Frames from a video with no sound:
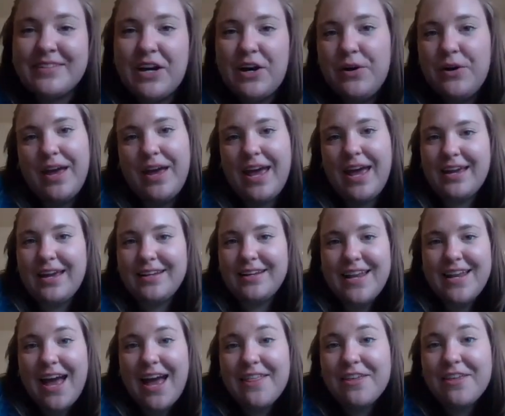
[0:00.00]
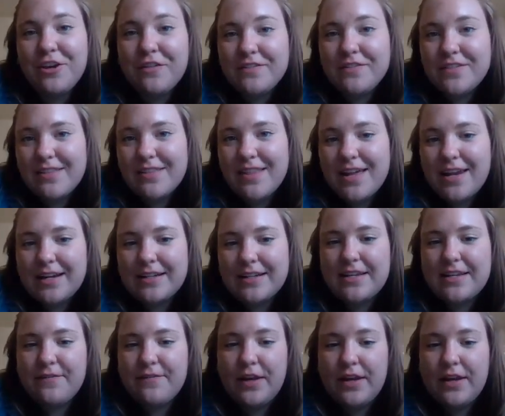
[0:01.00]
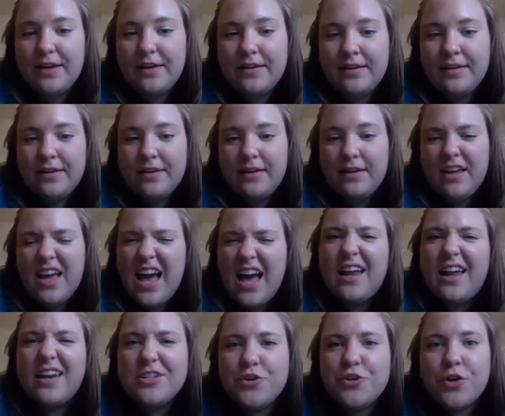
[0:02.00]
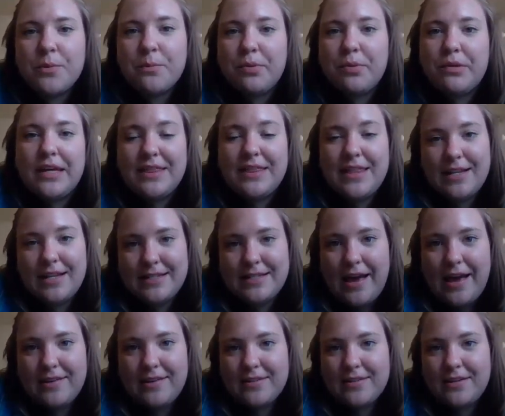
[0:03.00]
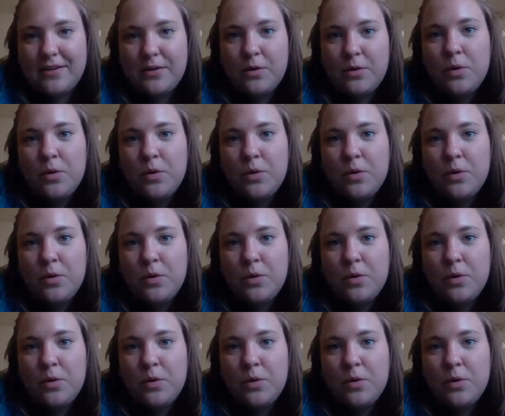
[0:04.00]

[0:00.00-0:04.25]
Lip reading: Okay, now that you've done that activity, how did you complete that task?